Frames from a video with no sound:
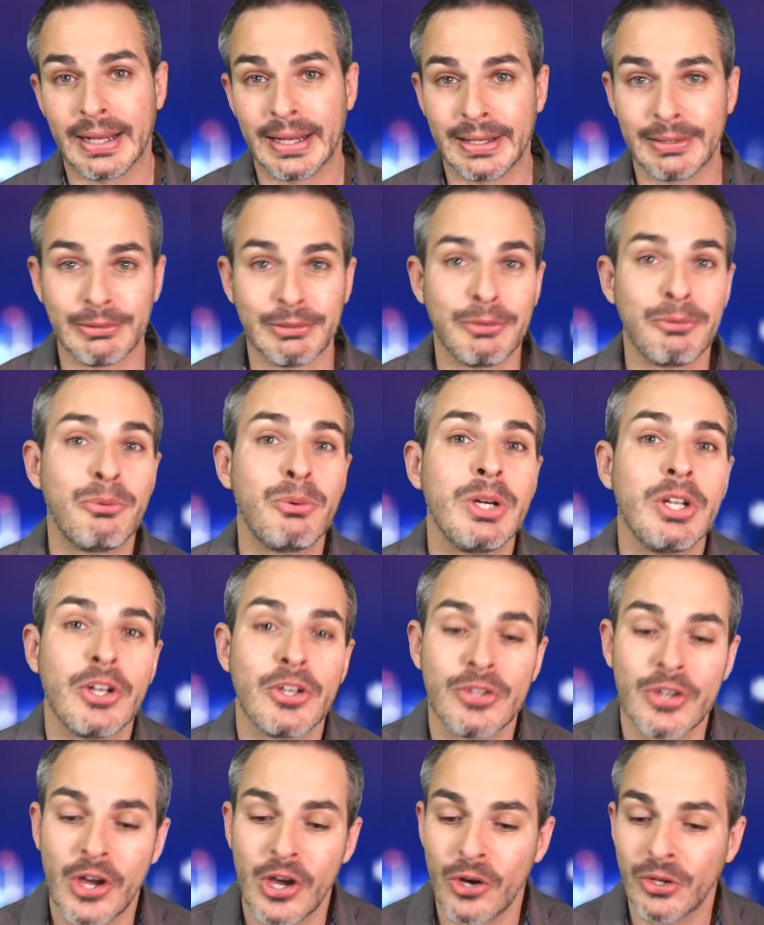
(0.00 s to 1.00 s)
We
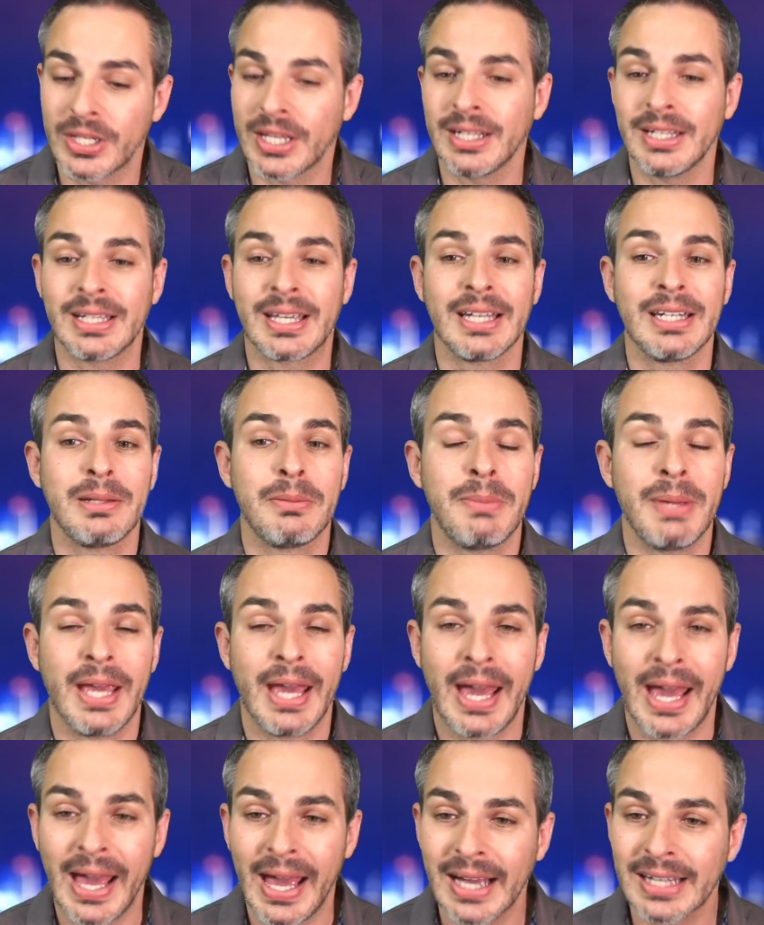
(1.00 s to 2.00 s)
don't know. Can it be
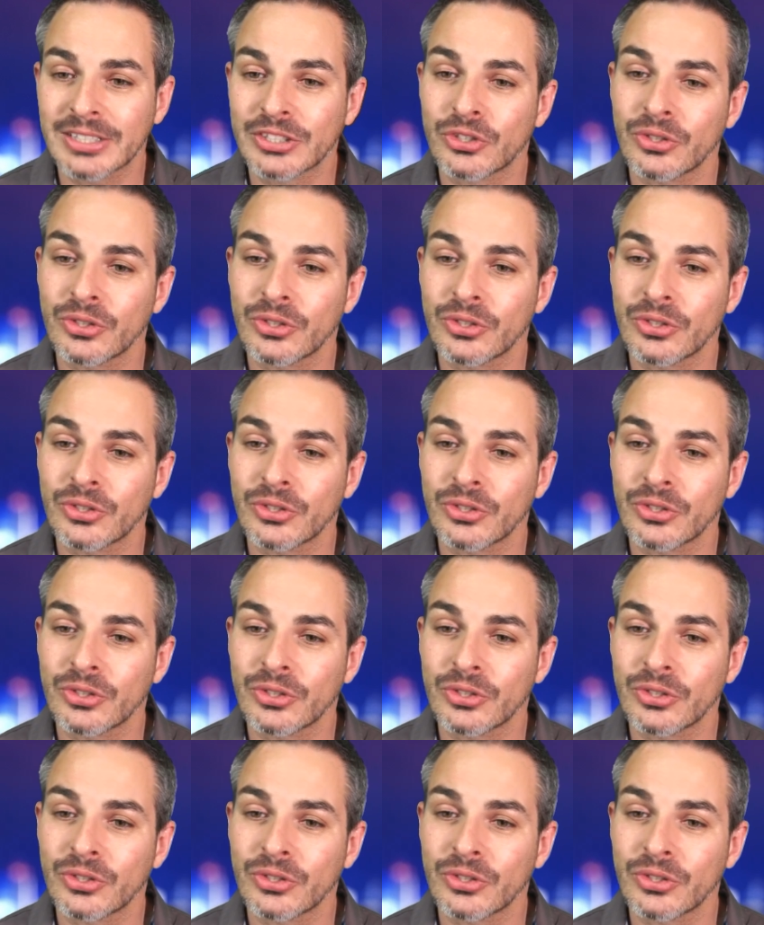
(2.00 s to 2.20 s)
hacked?